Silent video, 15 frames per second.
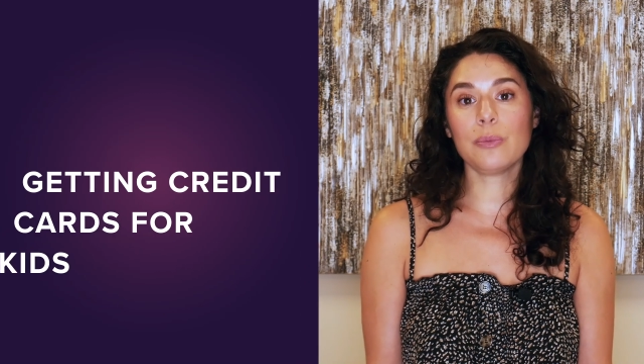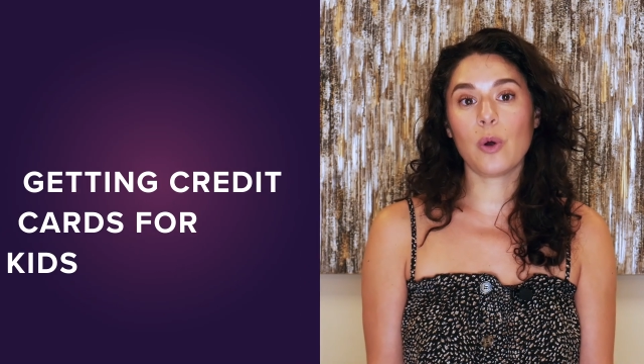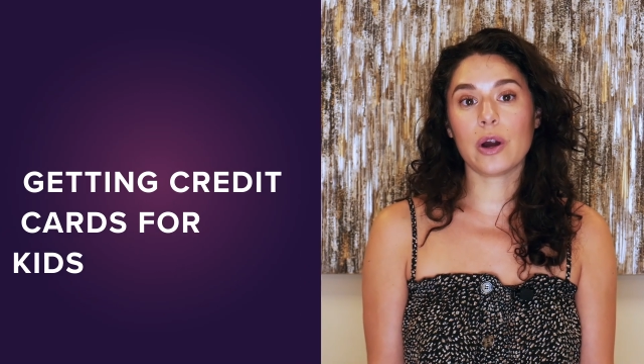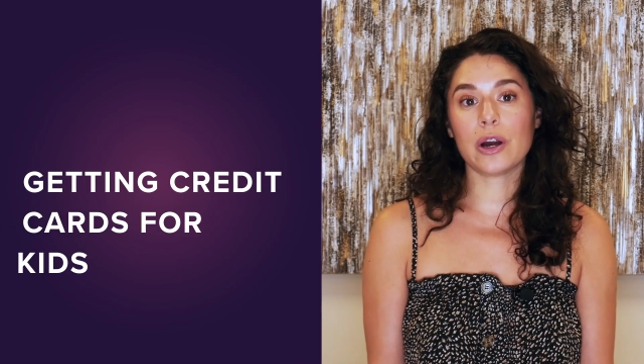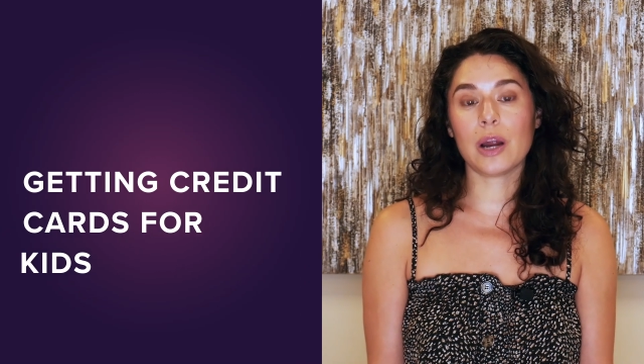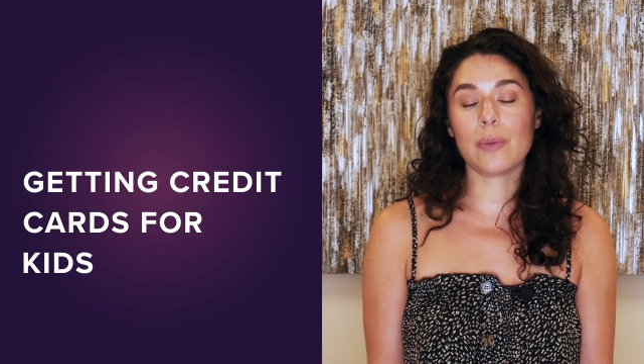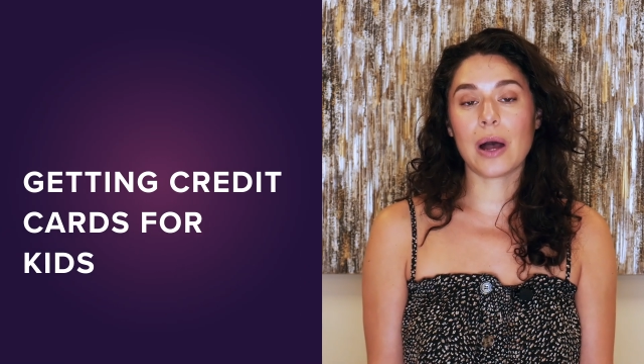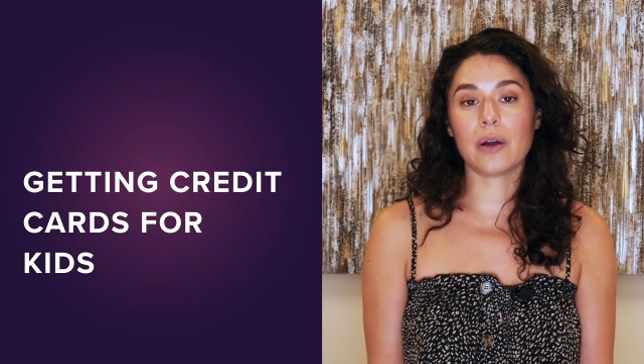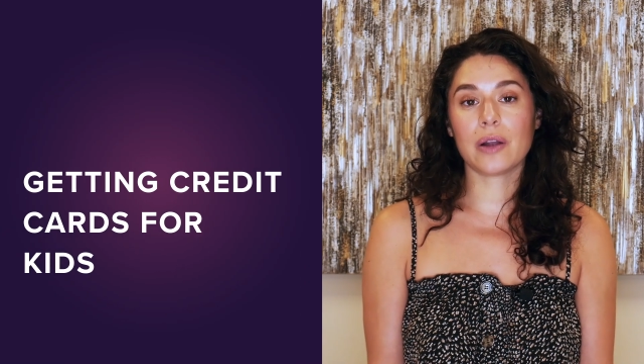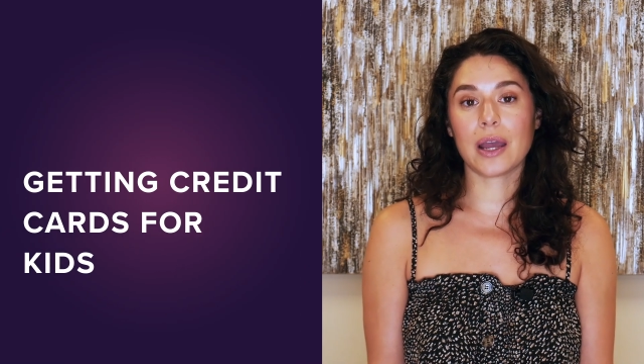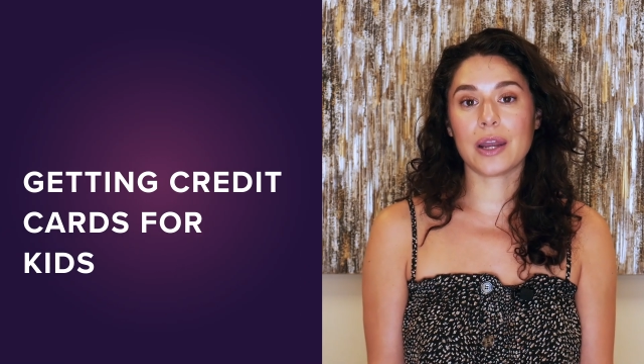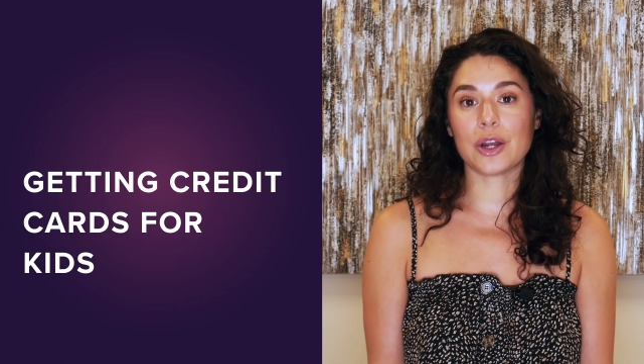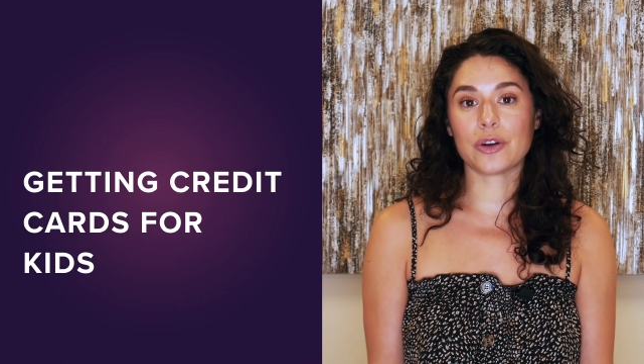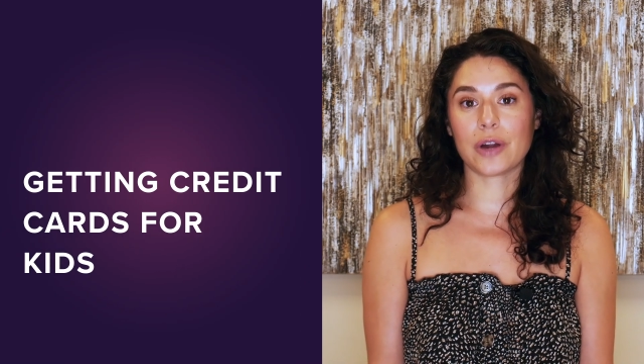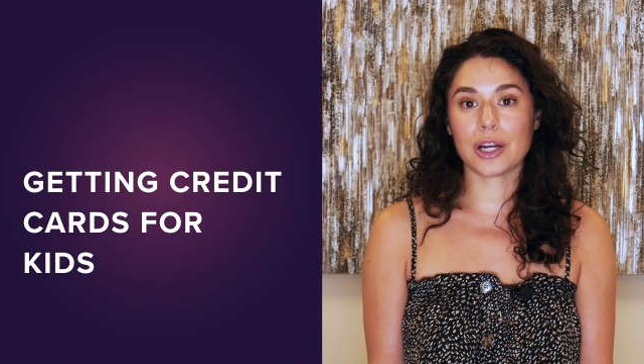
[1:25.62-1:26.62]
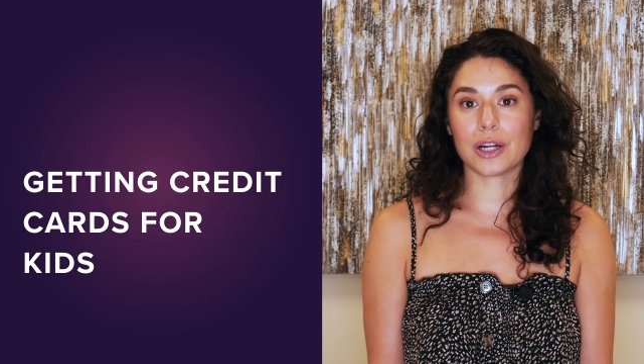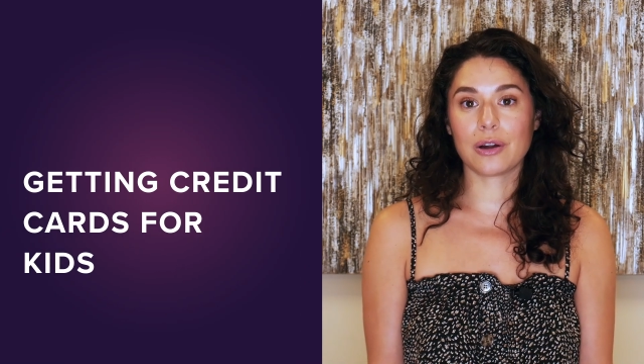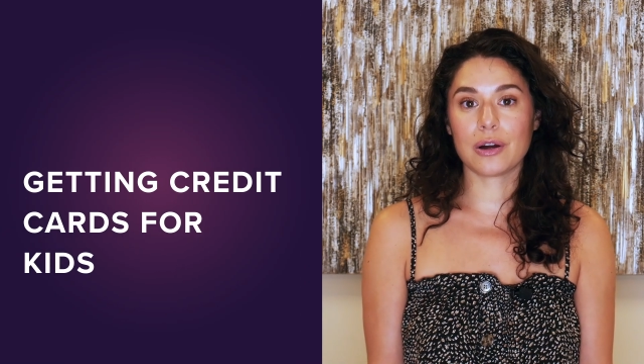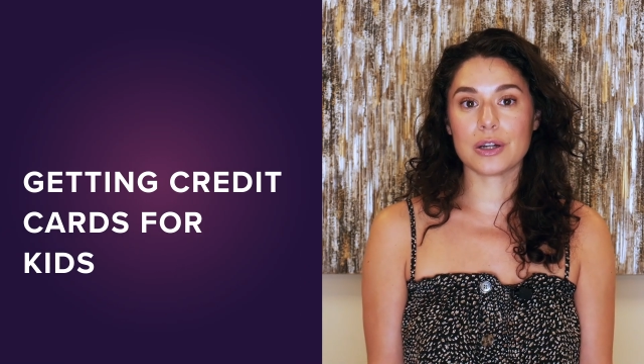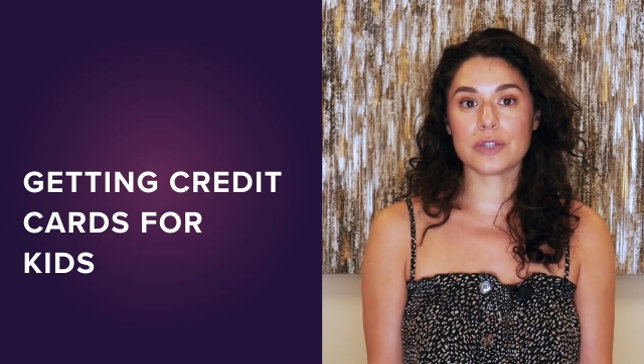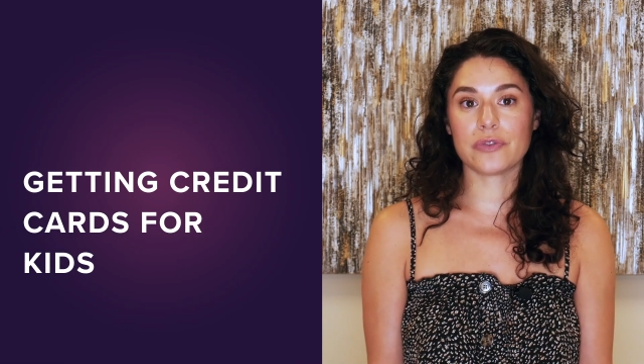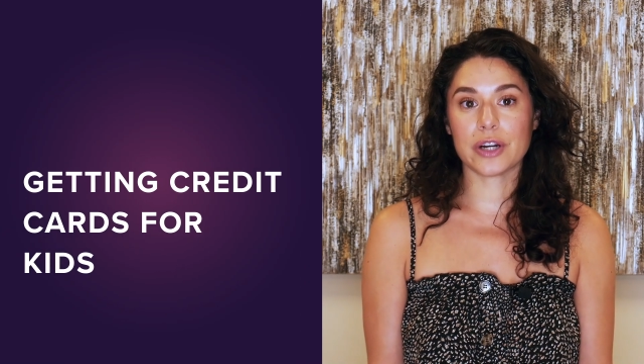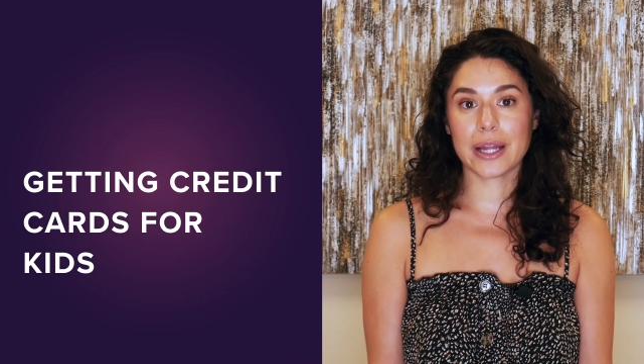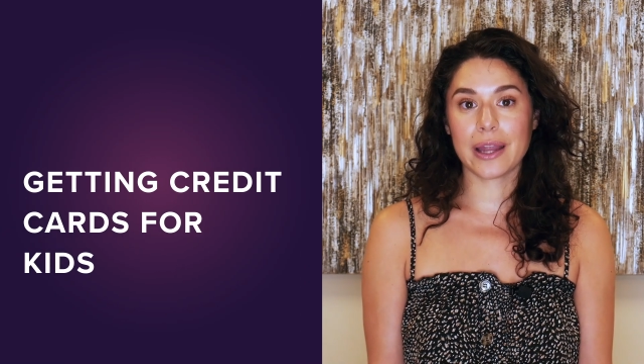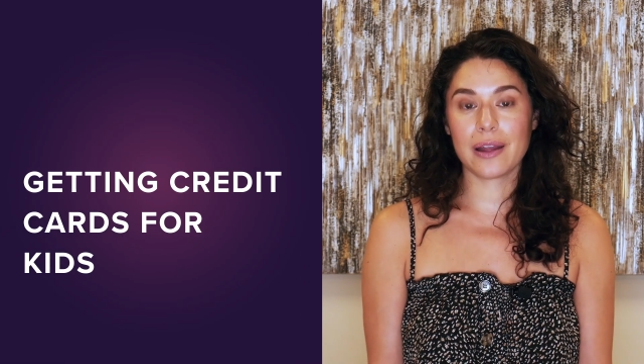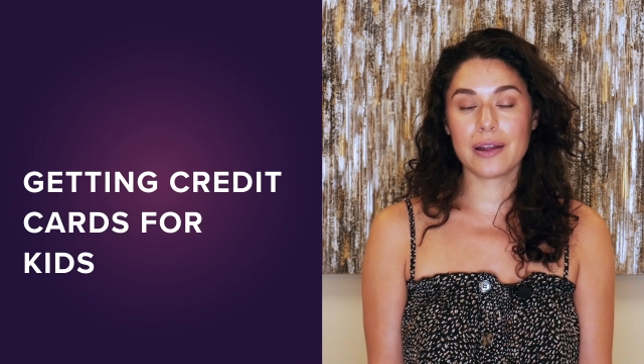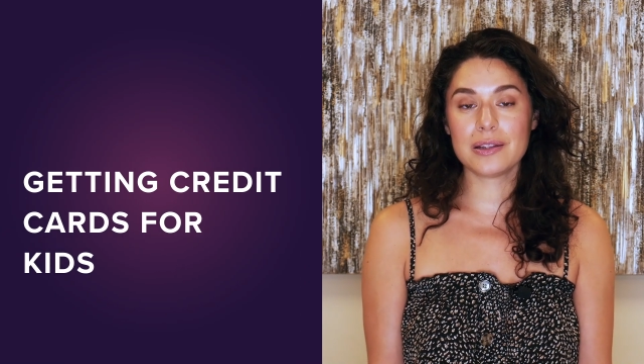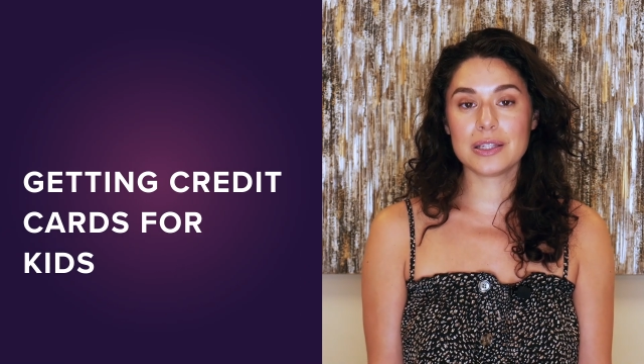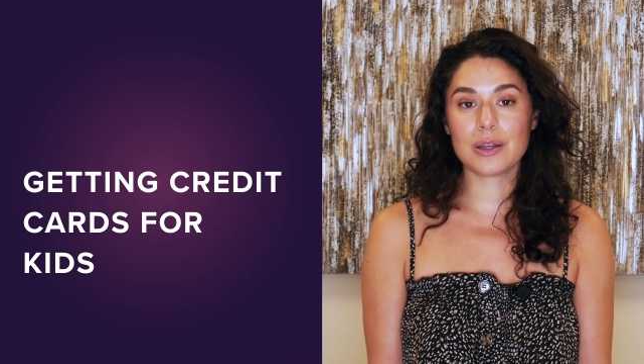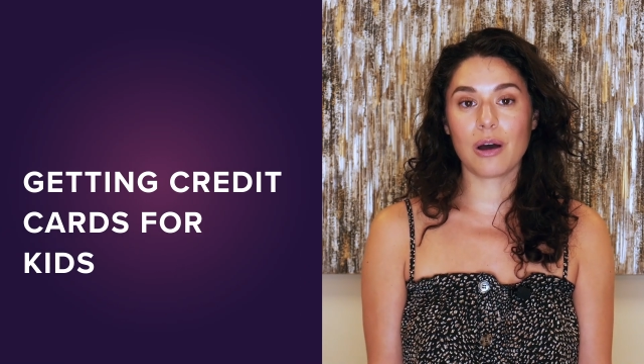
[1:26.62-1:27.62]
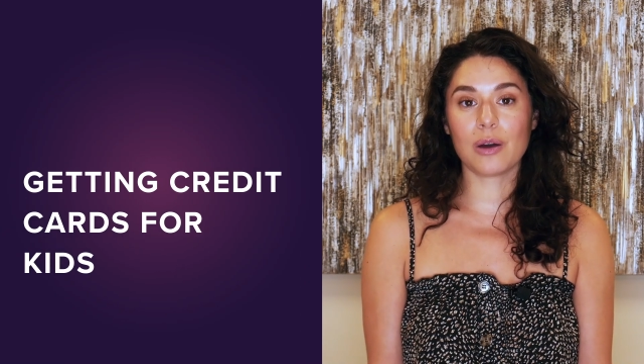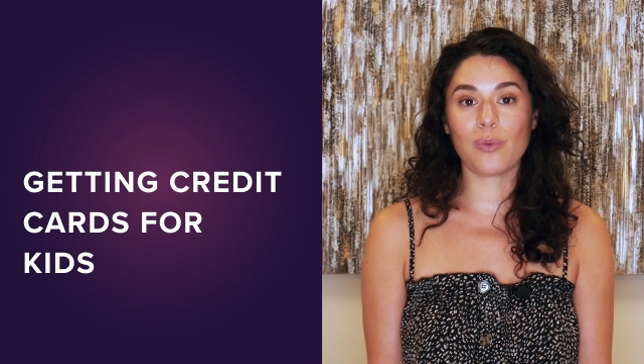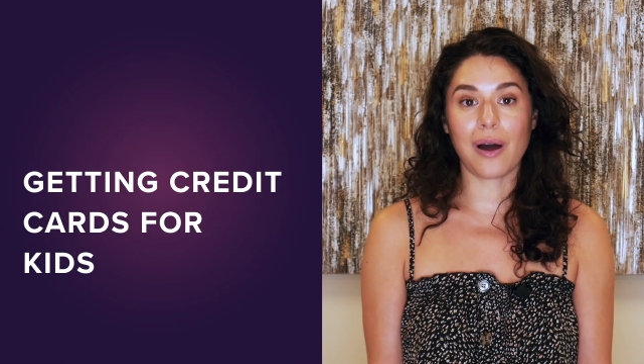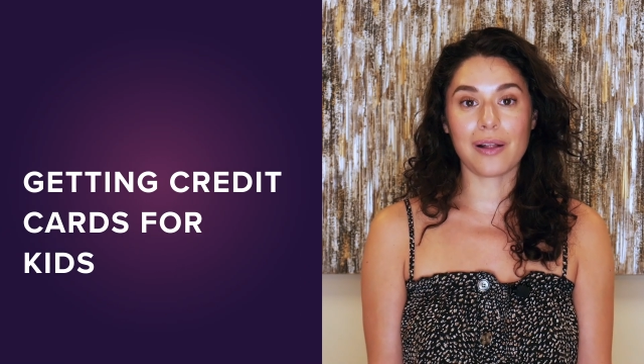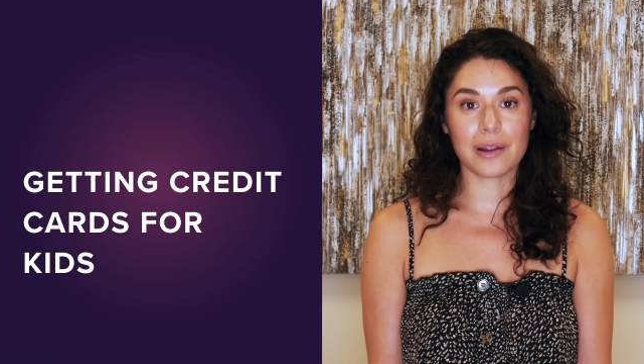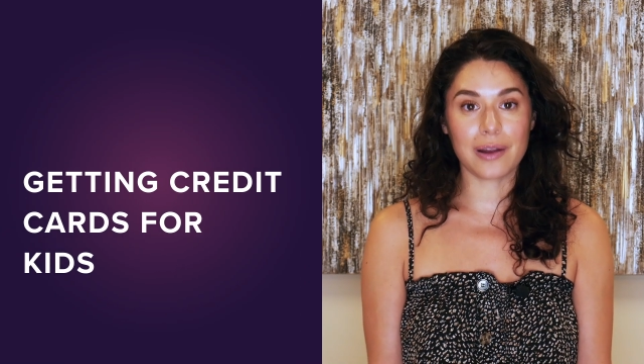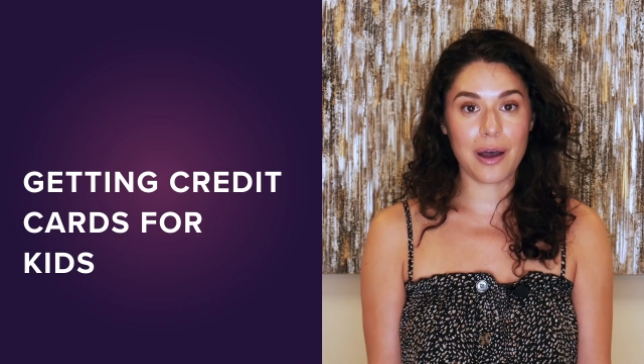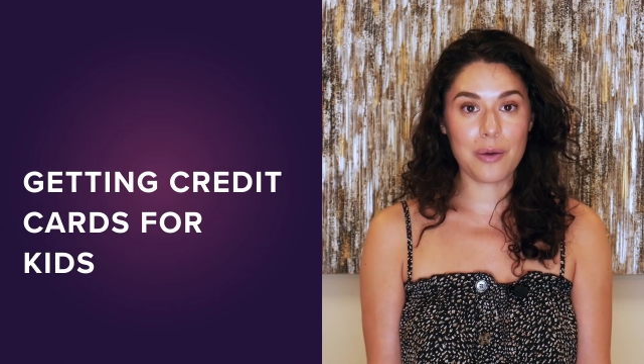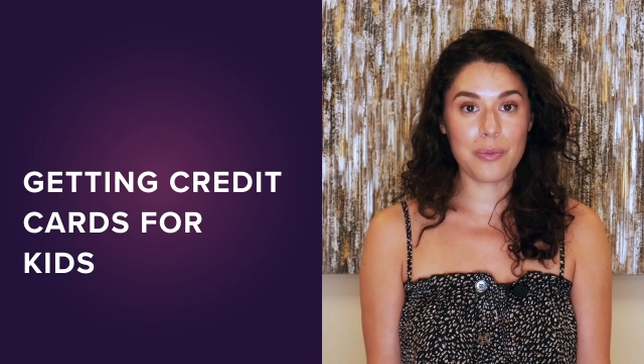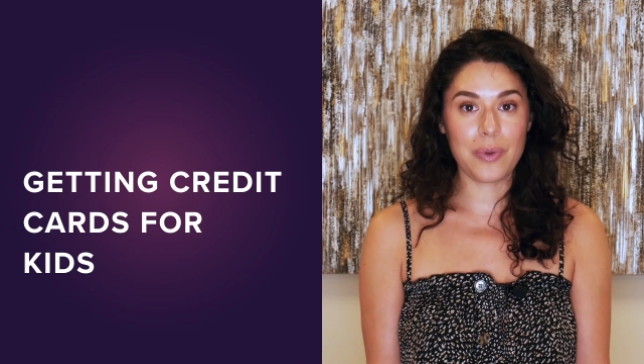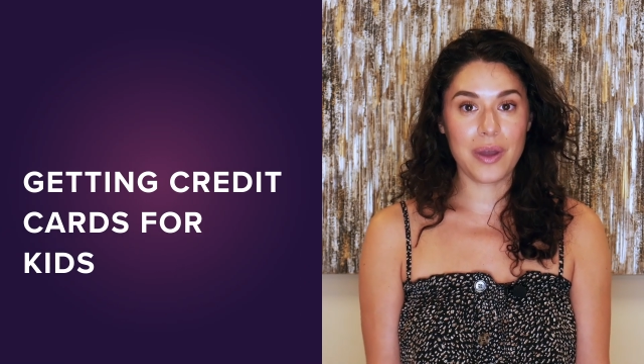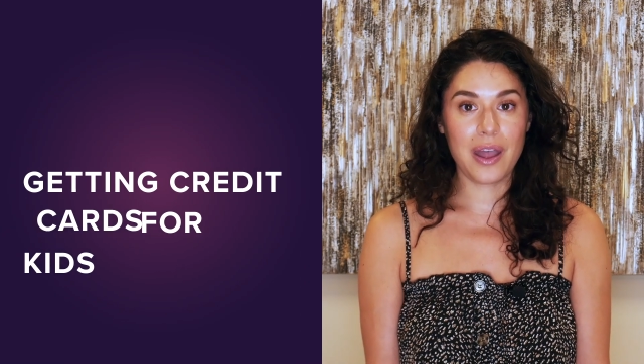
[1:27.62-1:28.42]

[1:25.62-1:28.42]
more about getting credit cards for kids on WalletHub.